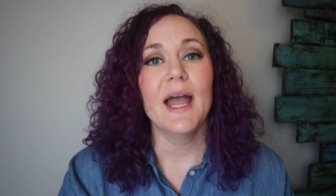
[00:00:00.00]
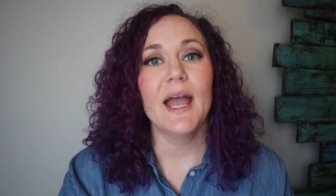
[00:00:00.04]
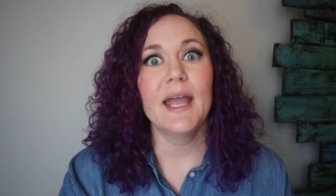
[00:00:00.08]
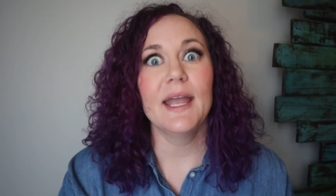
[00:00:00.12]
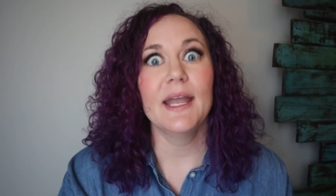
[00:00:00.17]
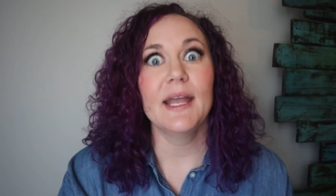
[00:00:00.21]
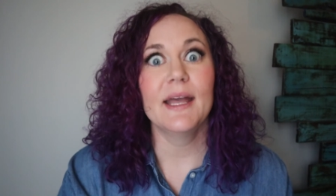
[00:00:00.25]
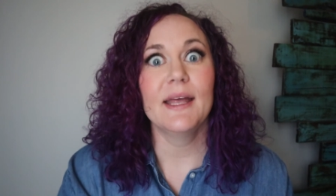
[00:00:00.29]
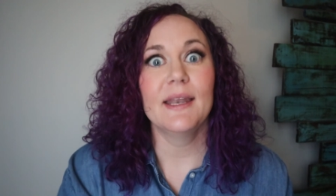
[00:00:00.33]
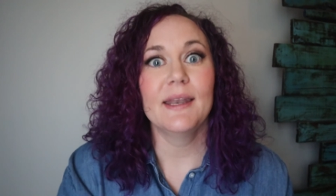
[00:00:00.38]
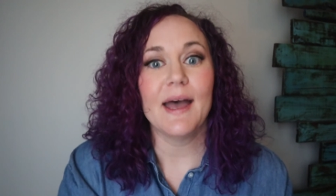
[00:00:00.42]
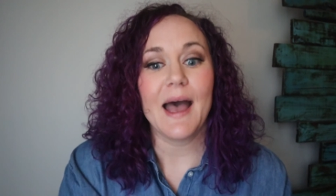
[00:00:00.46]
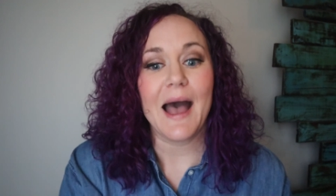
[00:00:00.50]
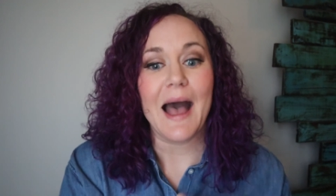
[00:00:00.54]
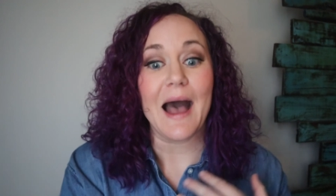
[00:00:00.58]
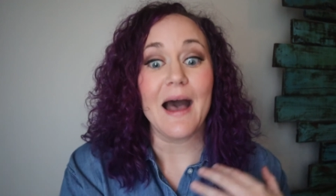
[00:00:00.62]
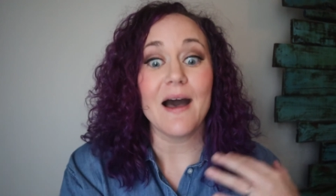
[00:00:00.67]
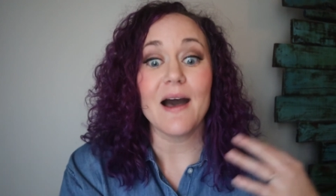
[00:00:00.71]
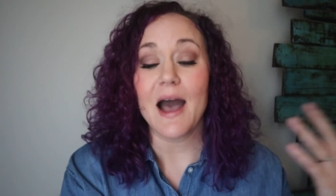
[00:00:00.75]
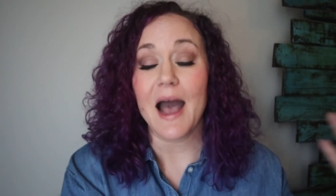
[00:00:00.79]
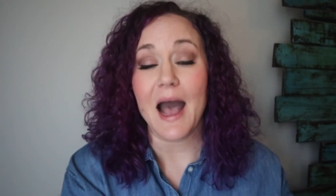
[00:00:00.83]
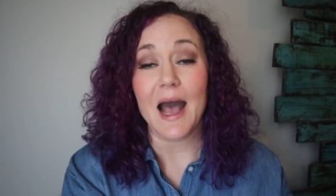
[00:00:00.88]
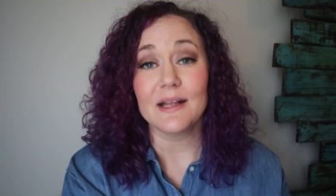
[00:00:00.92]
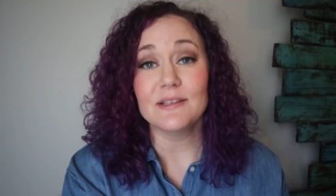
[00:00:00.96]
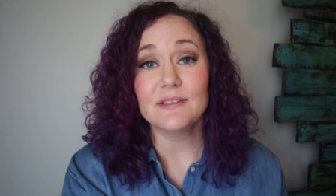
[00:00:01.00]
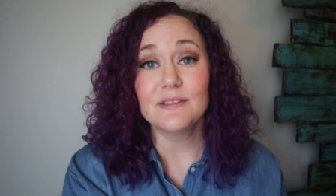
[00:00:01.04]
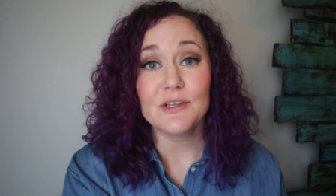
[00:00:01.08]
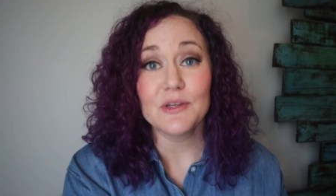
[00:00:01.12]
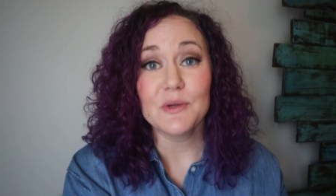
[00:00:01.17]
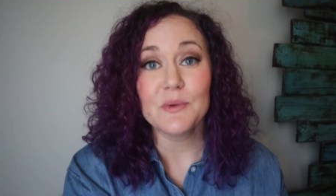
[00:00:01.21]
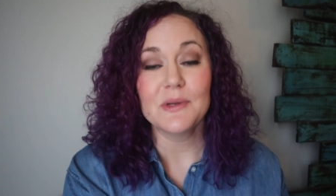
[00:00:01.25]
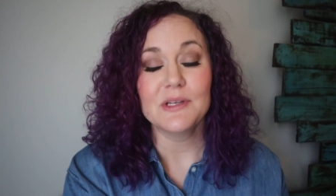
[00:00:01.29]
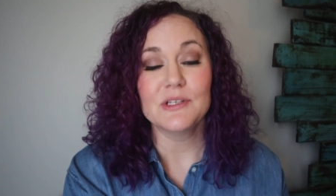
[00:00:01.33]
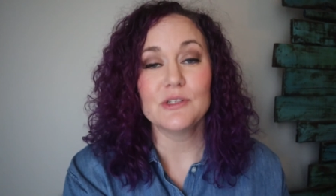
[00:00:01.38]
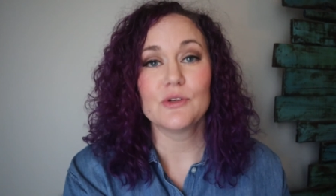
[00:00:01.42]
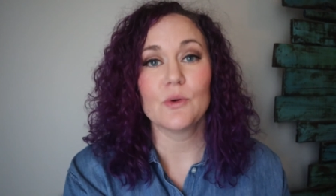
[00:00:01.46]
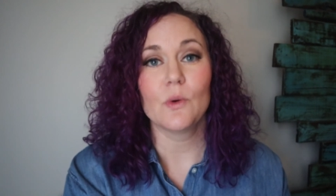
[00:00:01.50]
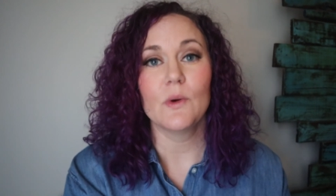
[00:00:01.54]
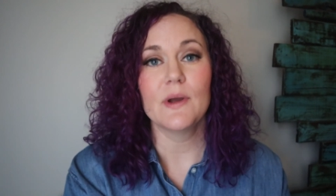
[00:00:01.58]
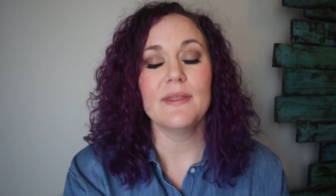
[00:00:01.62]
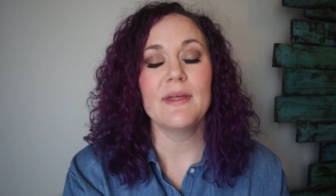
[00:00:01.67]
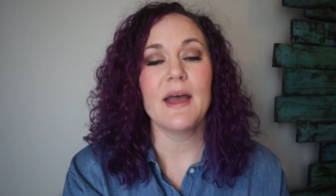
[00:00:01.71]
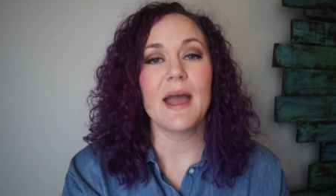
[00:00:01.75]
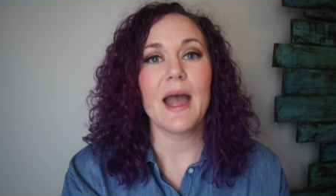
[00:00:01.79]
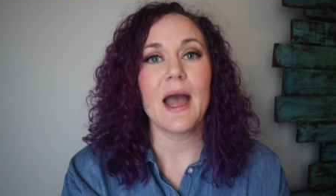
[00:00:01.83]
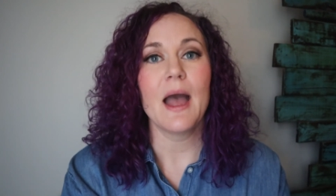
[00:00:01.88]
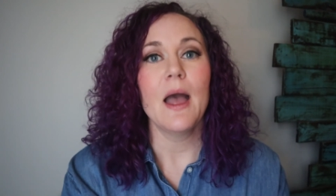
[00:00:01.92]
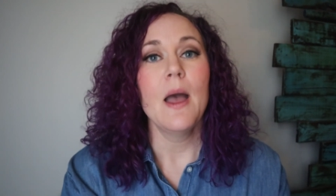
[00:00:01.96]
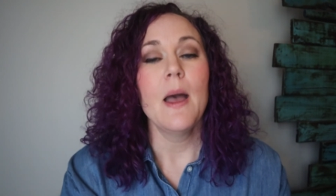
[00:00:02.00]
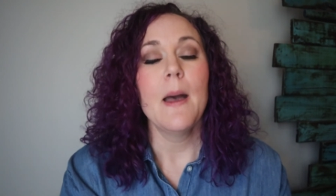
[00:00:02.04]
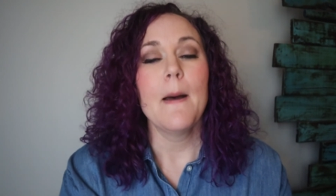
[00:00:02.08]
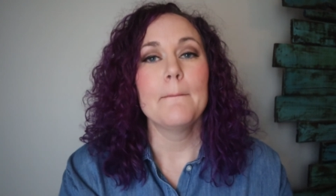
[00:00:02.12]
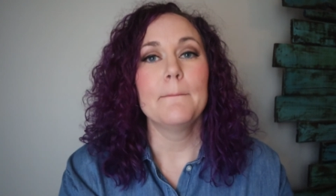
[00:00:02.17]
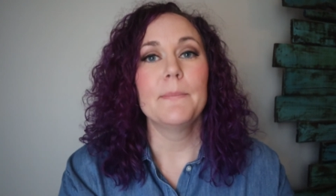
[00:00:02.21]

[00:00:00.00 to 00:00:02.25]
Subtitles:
And I do enjoy that,